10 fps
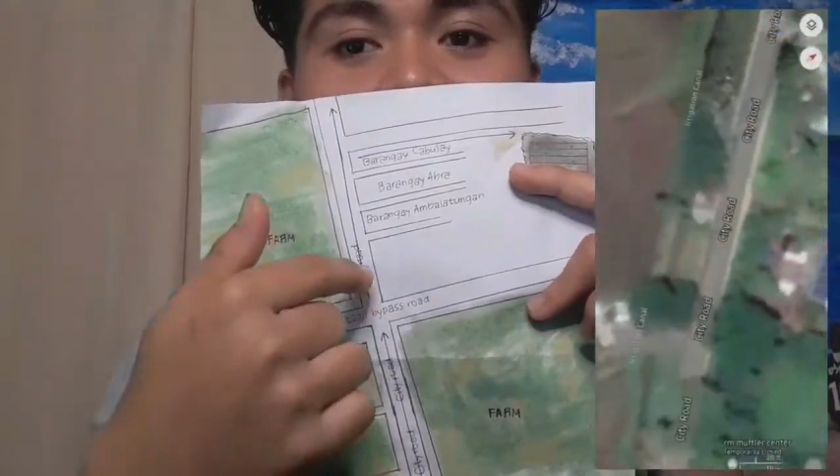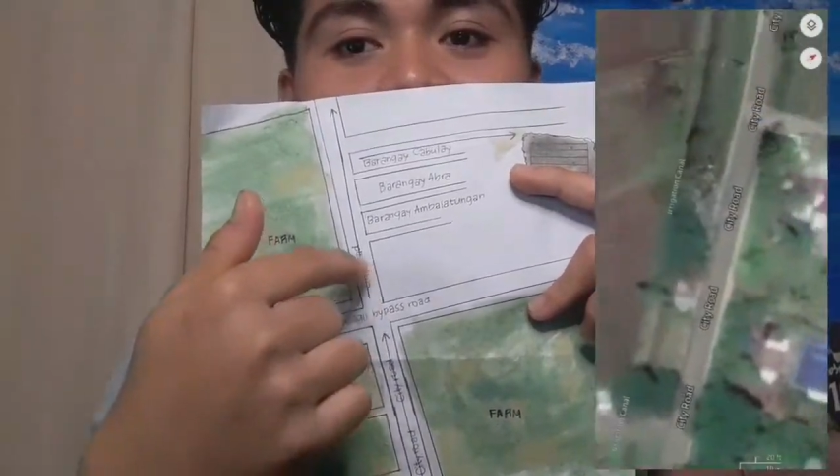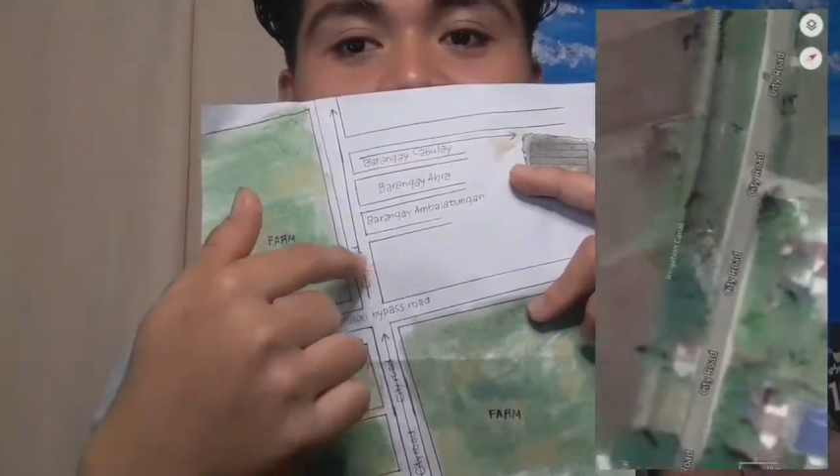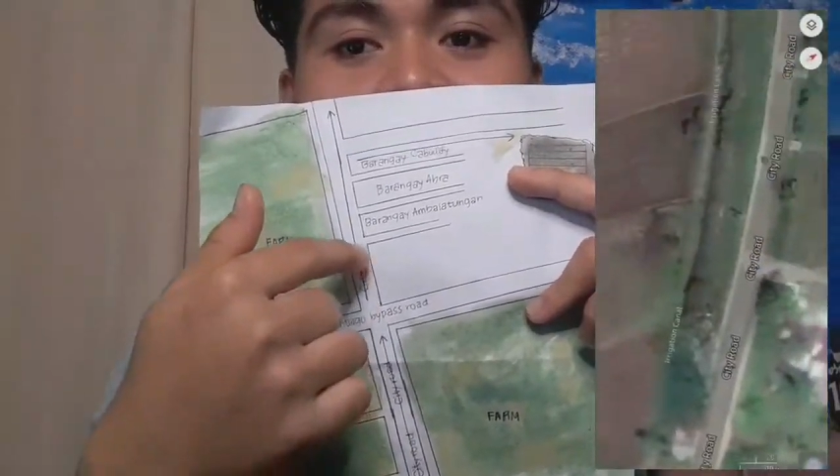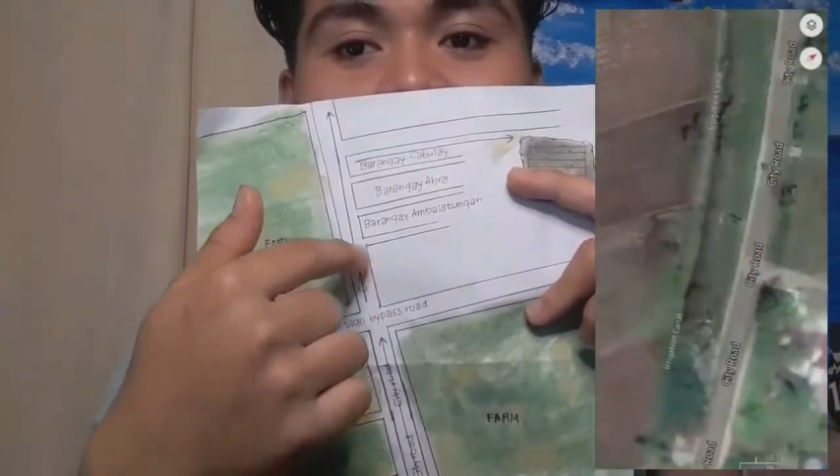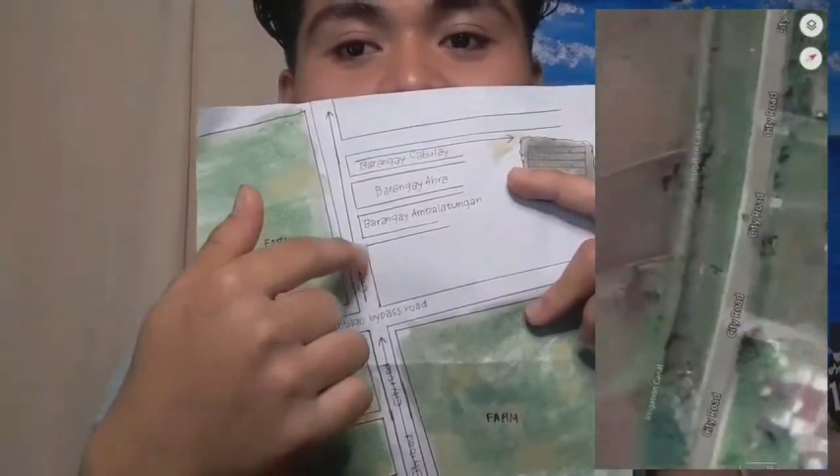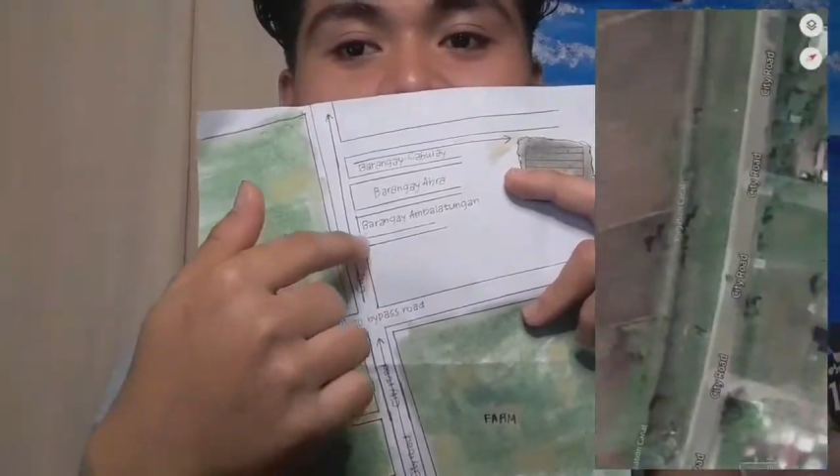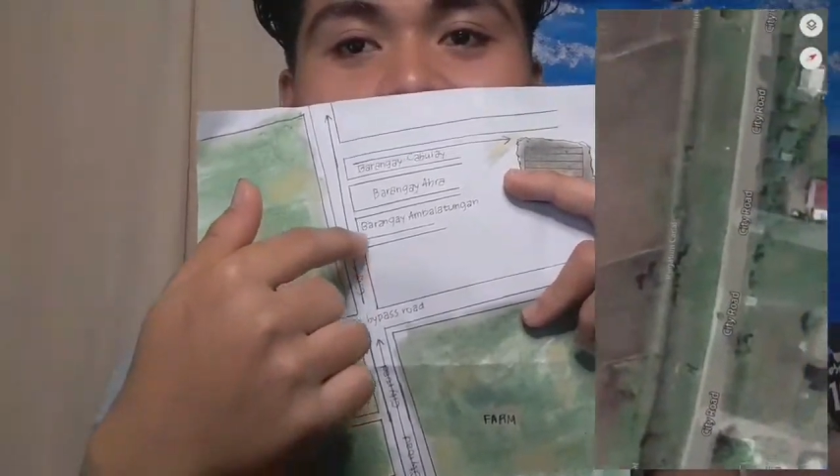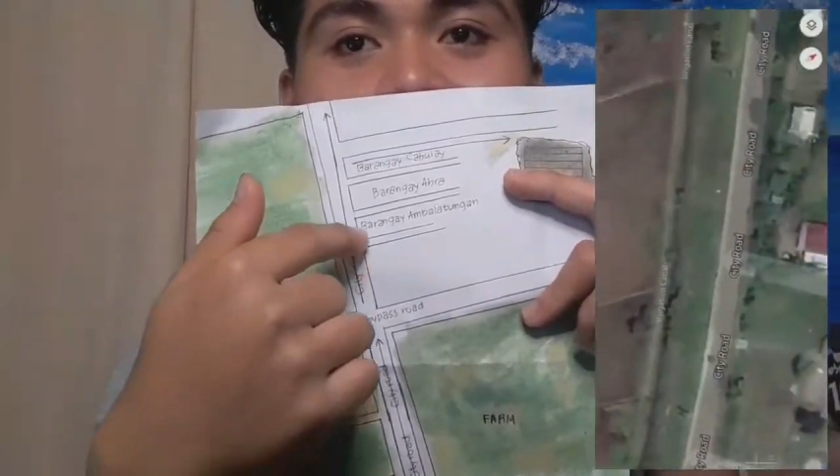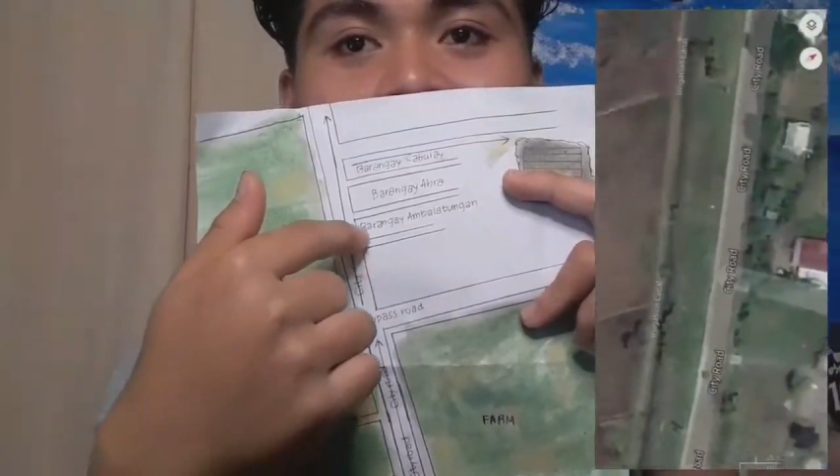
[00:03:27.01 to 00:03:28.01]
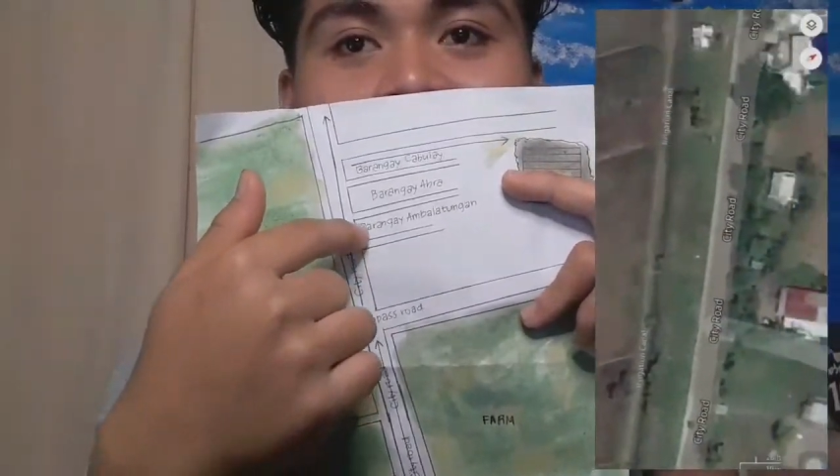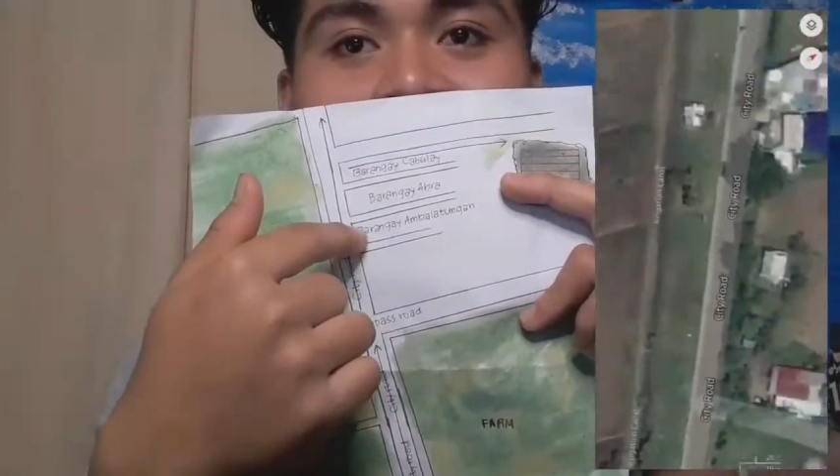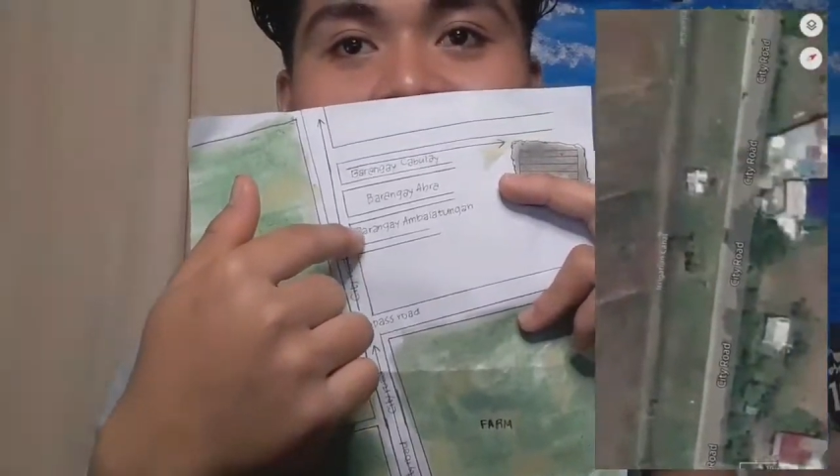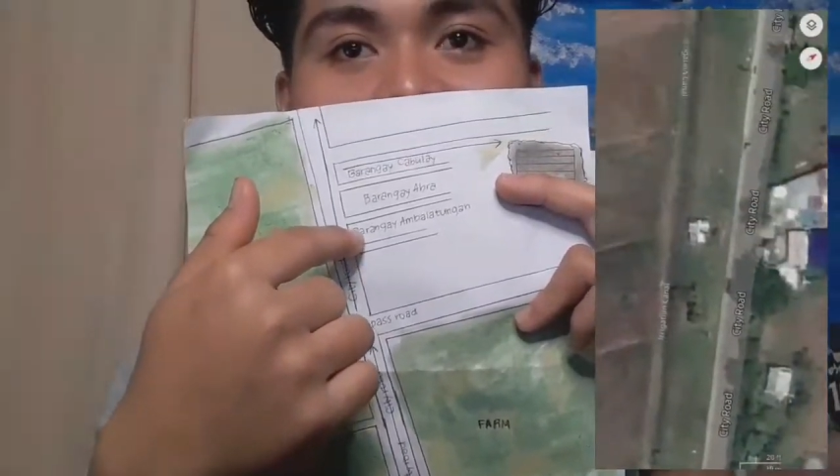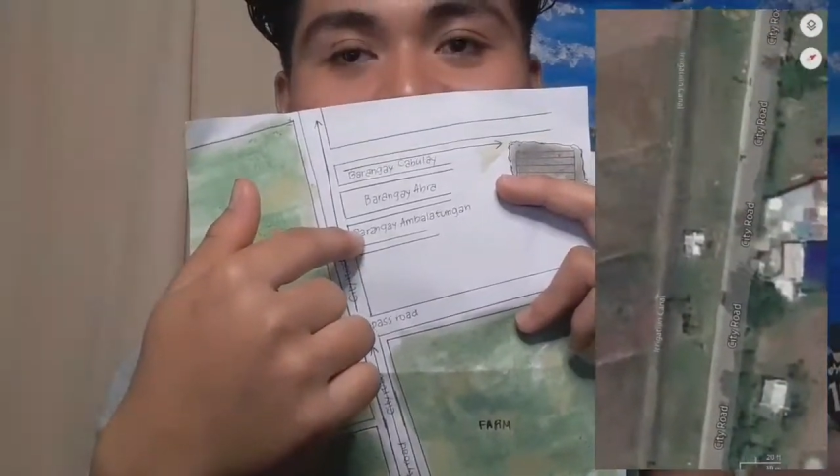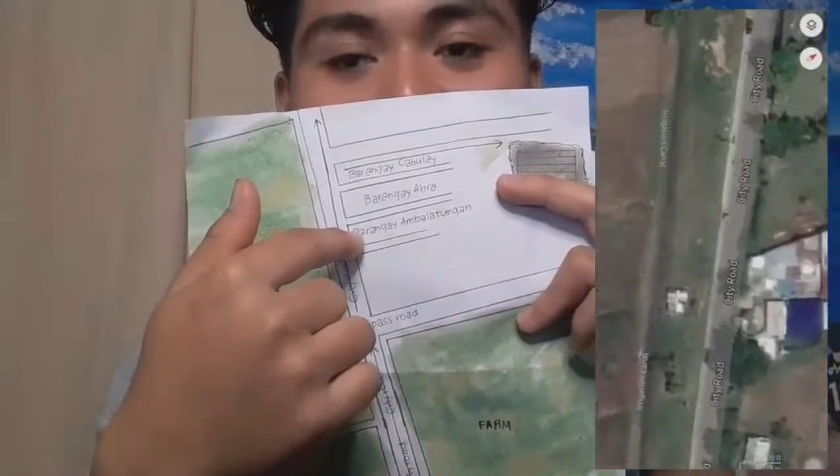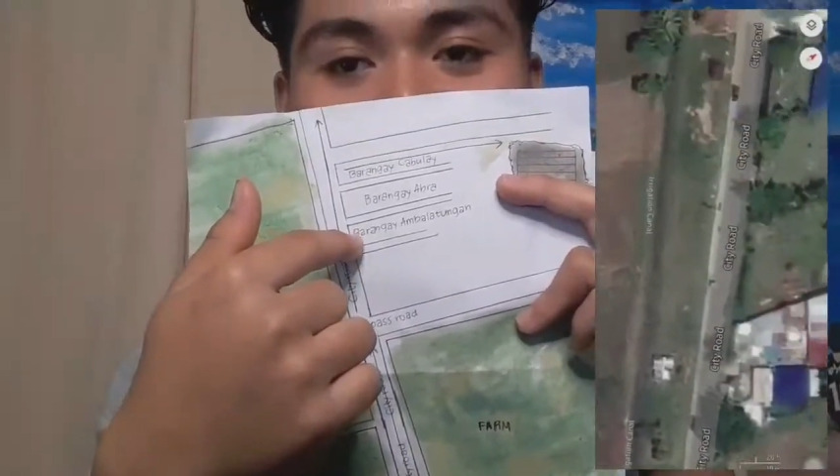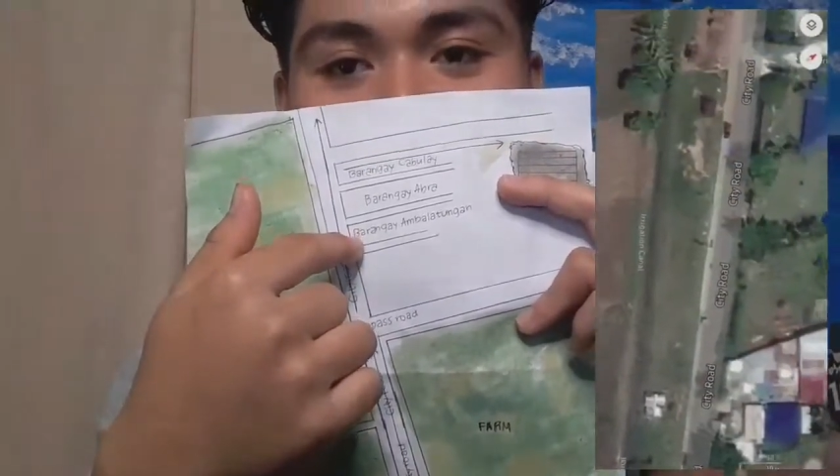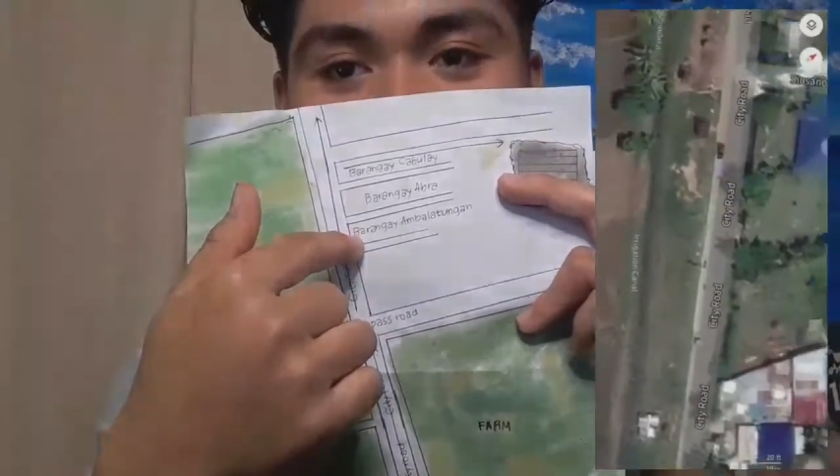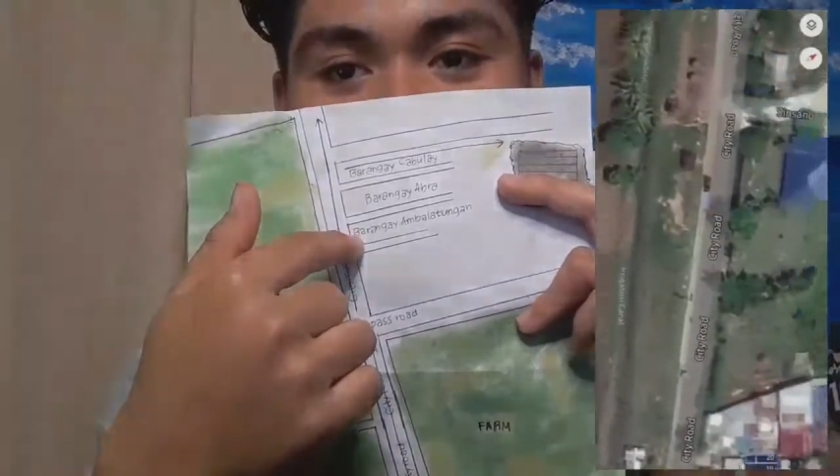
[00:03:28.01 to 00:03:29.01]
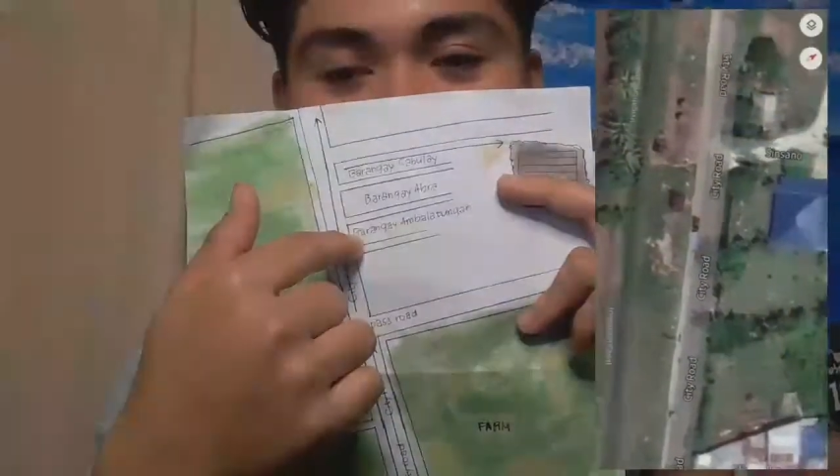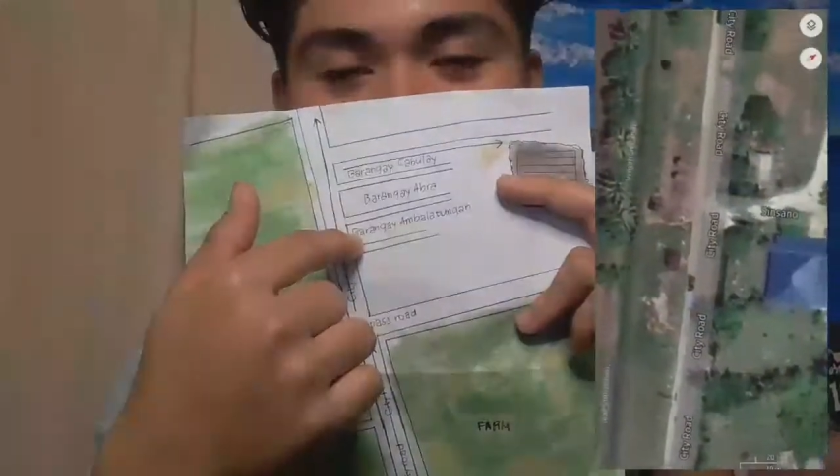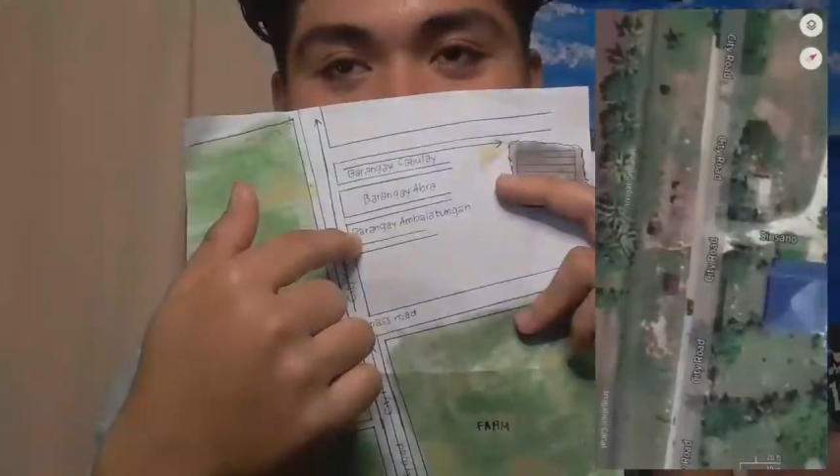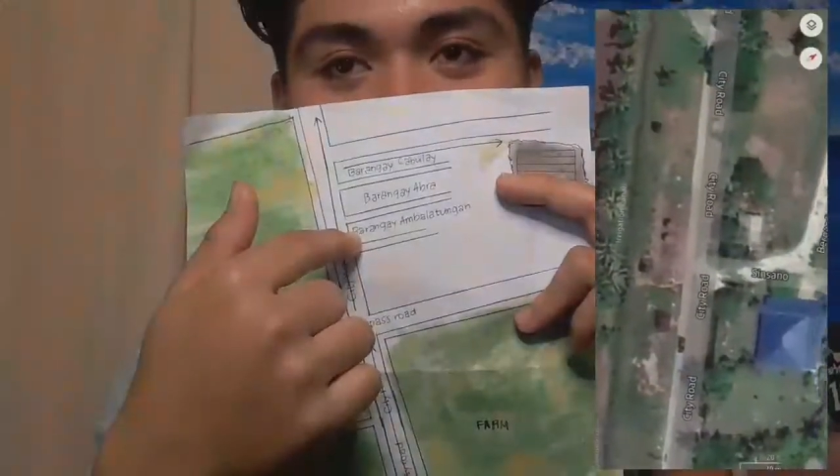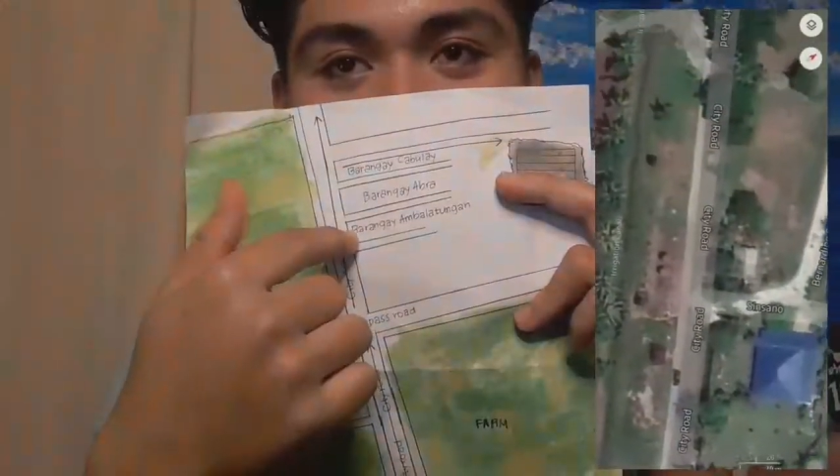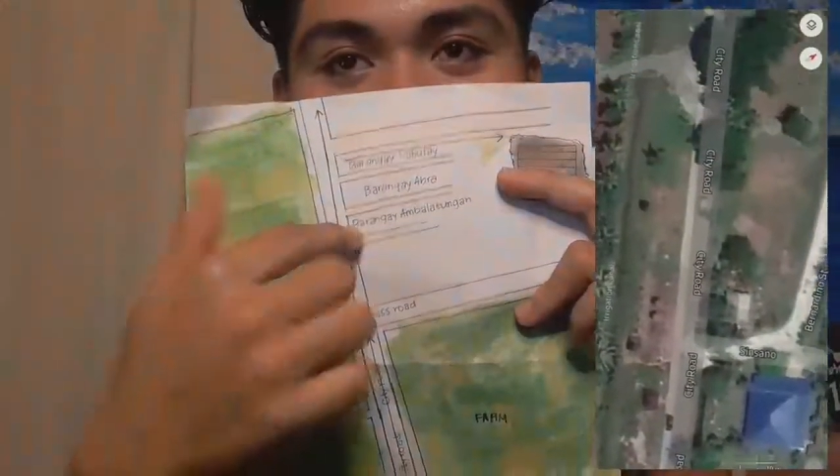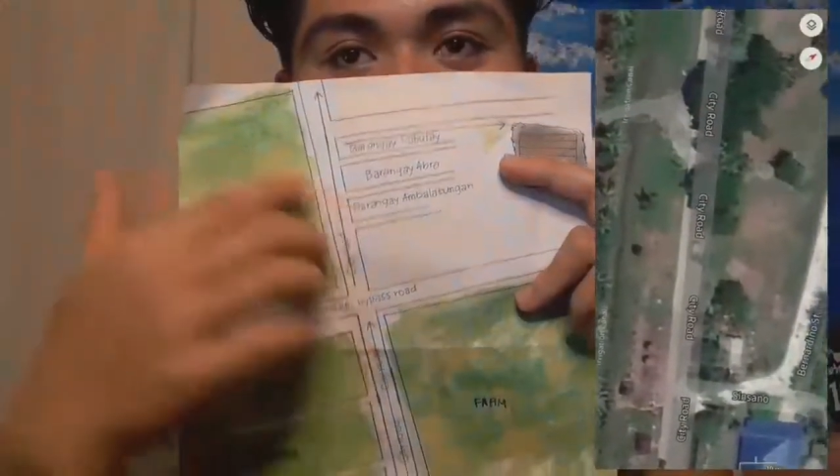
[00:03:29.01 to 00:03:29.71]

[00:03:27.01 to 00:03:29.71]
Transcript: to reach the Barangay Ambalatungan, guys.